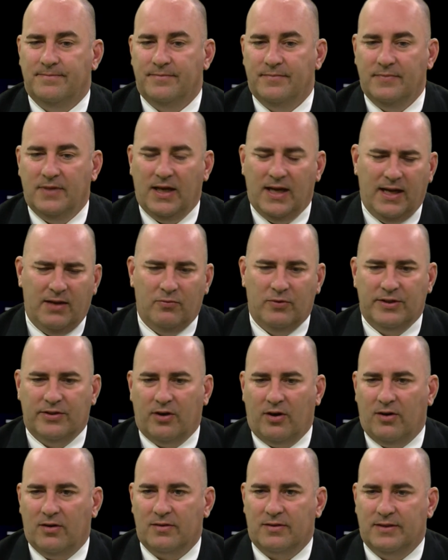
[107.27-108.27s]
And we
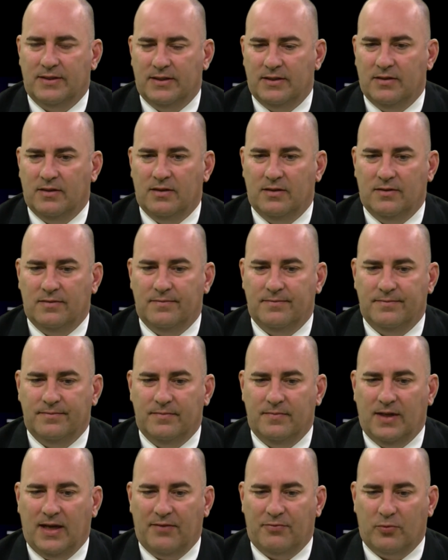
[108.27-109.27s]
talked. And
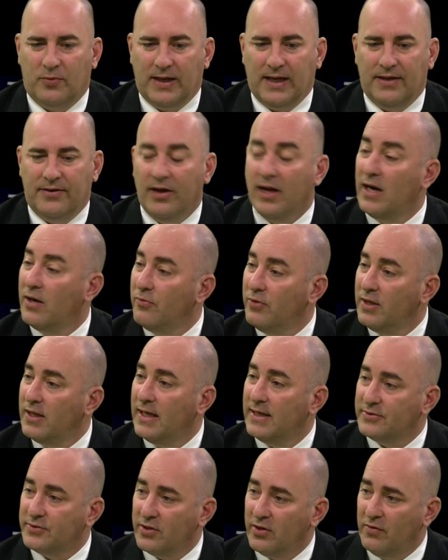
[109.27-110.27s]
after we got done, I
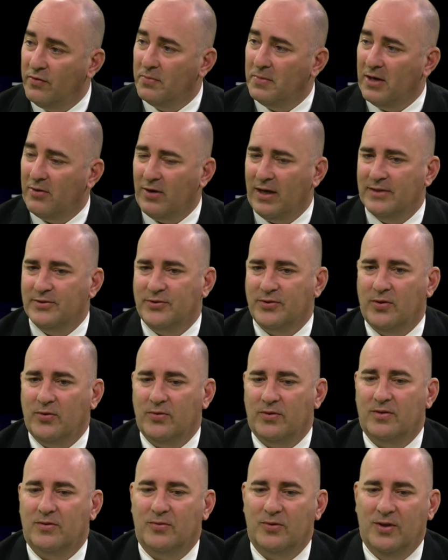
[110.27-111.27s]
realized that over my right
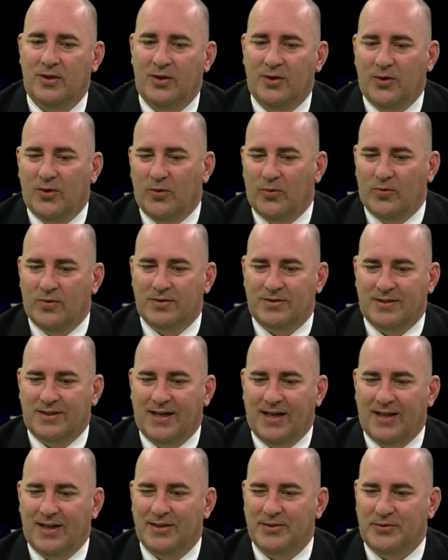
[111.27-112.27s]
shoulder was an
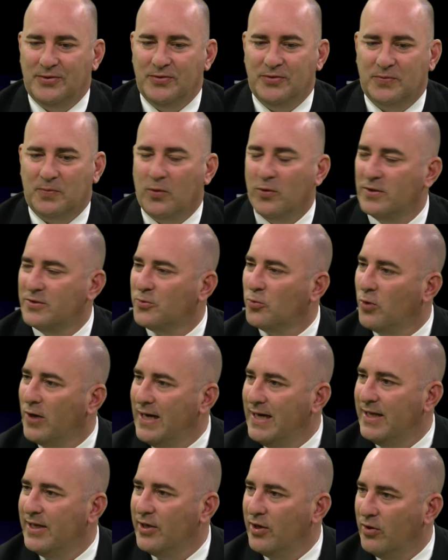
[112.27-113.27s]
LSU Sports
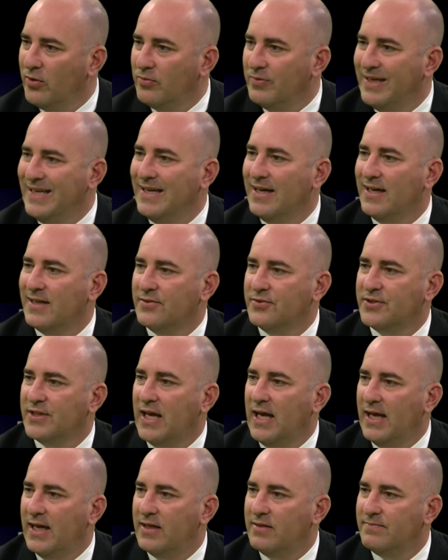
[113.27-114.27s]
Radio neon
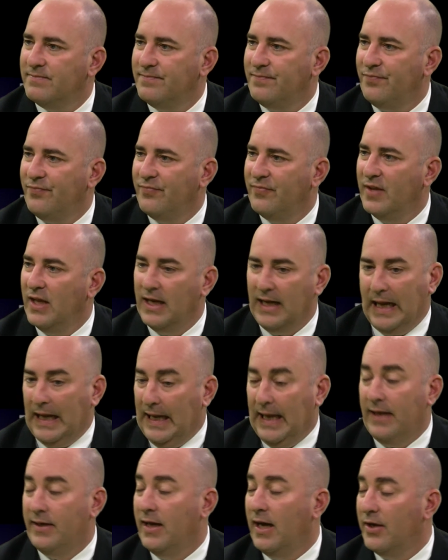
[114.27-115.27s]
sign that I
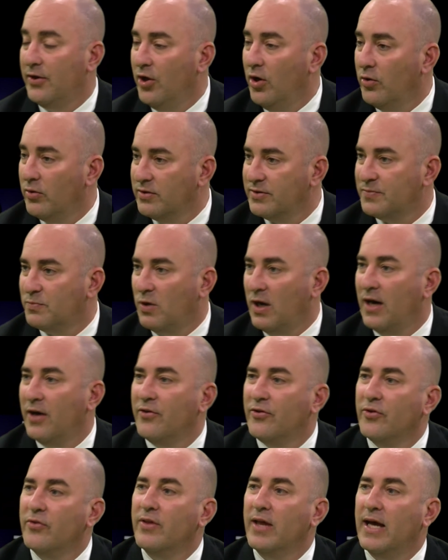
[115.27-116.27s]
had not noticed prior
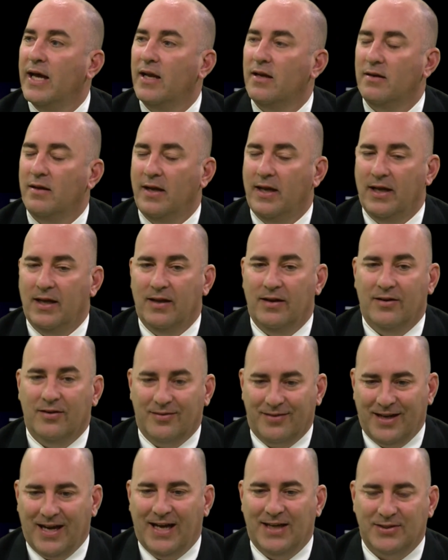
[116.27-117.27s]
to that. And the
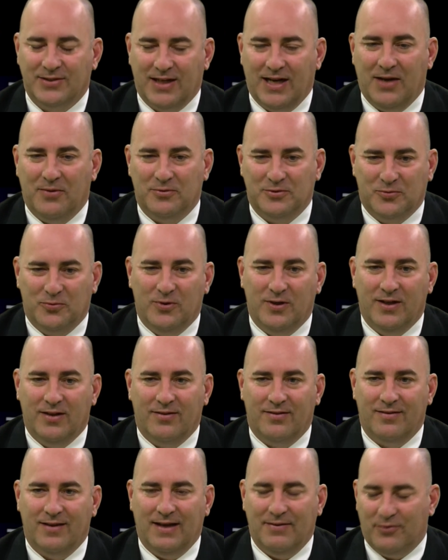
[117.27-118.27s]
guys that I was
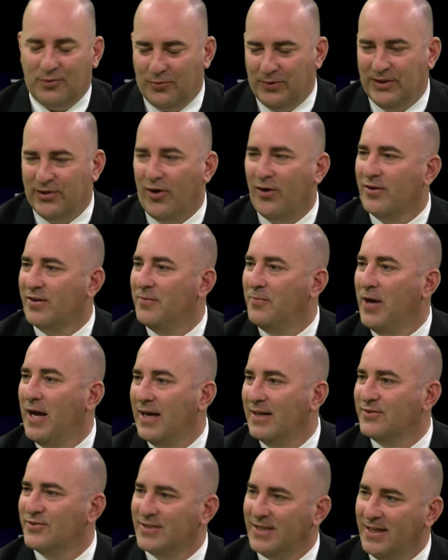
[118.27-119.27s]
with, after we talked
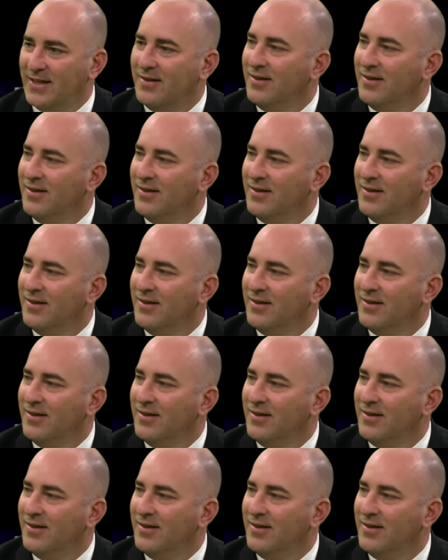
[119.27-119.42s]
about it, said...